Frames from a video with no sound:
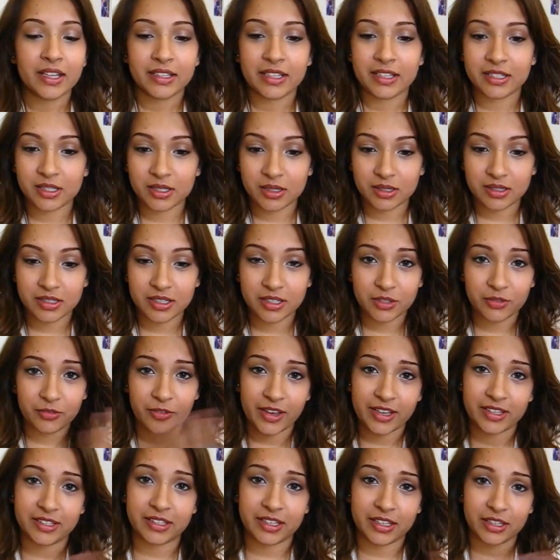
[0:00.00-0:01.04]
This
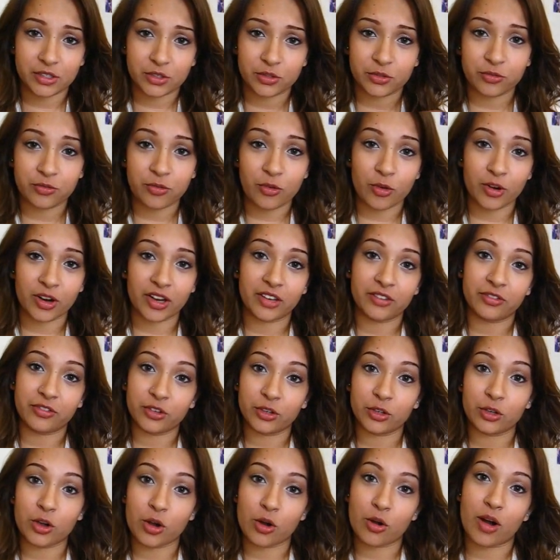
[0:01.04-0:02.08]
face is for if
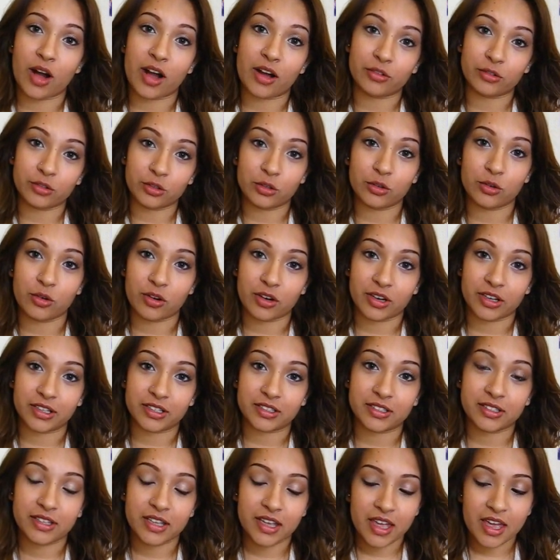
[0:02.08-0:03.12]
you go
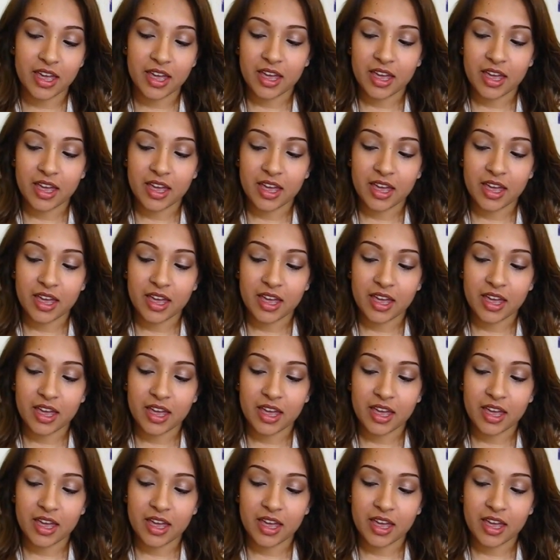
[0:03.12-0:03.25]
outdoors